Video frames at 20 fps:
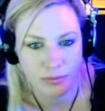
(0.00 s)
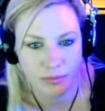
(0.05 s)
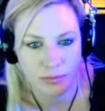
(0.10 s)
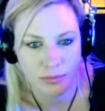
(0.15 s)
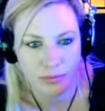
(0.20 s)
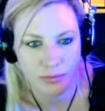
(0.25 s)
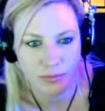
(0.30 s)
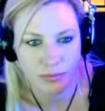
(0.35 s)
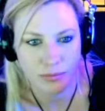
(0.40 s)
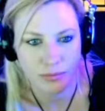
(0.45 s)

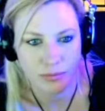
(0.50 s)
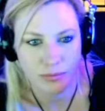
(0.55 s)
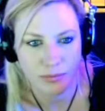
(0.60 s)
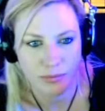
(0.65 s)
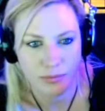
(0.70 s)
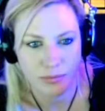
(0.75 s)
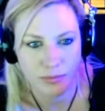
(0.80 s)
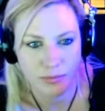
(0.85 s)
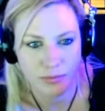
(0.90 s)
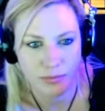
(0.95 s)

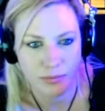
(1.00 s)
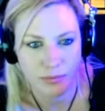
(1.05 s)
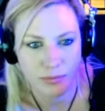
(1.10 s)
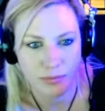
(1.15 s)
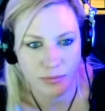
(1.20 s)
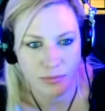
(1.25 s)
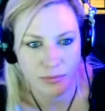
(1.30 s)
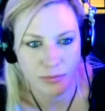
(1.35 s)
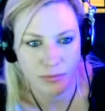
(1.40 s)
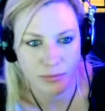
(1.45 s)

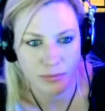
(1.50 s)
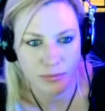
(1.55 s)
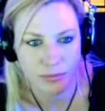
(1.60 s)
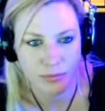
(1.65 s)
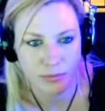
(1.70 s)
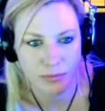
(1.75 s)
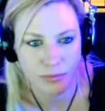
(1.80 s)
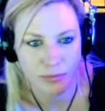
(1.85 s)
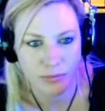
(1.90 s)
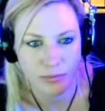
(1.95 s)

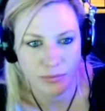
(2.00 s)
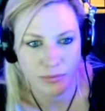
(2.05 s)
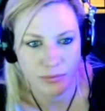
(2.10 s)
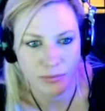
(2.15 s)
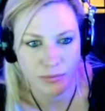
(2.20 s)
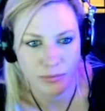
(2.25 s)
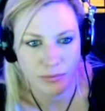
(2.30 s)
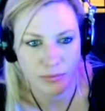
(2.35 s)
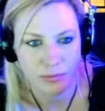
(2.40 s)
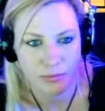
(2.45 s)

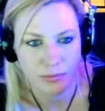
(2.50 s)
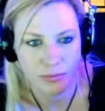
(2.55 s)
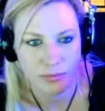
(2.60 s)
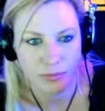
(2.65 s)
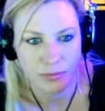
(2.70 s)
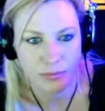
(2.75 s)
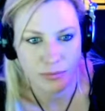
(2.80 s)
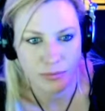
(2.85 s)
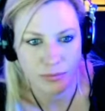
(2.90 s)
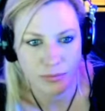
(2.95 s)

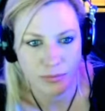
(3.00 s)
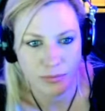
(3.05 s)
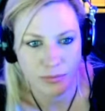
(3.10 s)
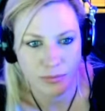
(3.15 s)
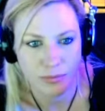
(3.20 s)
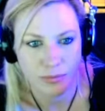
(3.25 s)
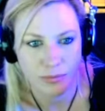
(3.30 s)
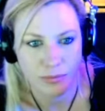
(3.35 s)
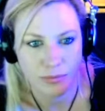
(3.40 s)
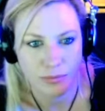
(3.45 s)

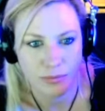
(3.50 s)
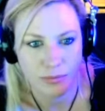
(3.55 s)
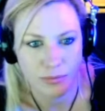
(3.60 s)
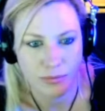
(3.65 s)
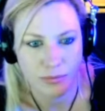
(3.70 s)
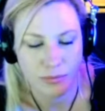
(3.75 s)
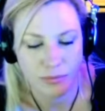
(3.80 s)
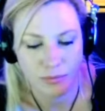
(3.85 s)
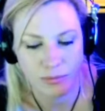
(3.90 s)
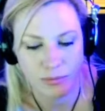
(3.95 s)

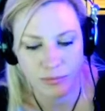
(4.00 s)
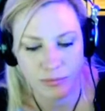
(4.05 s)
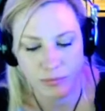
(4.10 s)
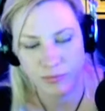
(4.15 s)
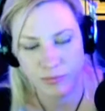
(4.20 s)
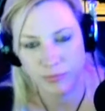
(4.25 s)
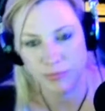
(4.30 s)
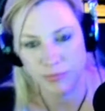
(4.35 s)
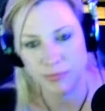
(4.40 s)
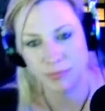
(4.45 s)

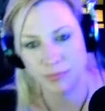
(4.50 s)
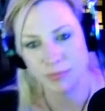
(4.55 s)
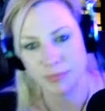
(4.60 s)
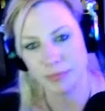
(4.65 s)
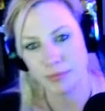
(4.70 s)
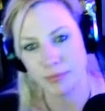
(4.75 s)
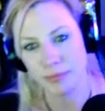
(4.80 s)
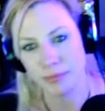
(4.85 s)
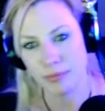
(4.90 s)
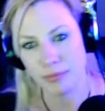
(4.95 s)

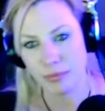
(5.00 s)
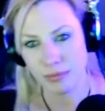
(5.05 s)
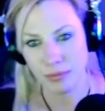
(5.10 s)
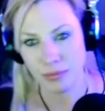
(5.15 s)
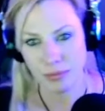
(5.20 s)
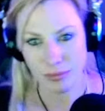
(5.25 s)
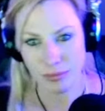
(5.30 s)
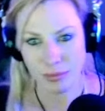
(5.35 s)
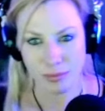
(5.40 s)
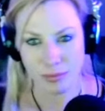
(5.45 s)

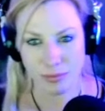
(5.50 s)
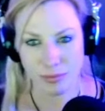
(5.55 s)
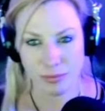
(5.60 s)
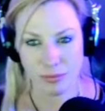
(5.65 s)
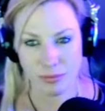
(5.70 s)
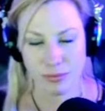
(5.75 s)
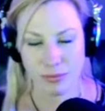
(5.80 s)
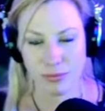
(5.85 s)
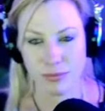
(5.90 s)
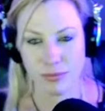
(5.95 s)

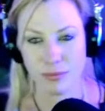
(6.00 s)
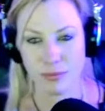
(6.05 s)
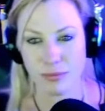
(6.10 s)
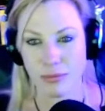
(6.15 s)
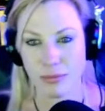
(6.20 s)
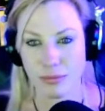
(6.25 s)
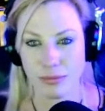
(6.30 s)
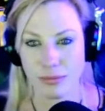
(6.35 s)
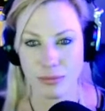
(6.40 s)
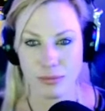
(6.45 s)

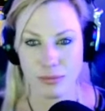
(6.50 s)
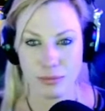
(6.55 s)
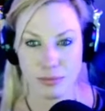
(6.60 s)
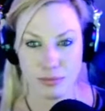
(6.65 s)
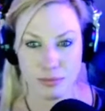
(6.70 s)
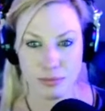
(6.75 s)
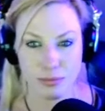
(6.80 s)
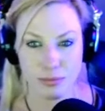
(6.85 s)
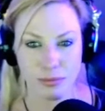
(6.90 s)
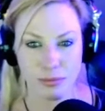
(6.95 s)

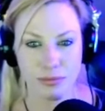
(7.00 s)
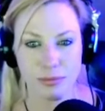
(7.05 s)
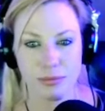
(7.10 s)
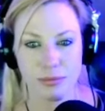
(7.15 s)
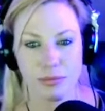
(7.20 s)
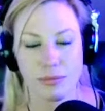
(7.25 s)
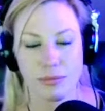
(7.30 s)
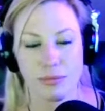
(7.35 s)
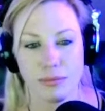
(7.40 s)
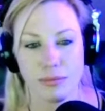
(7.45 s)

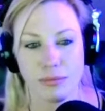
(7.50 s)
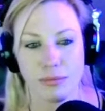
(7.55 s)
This person isn't speaking.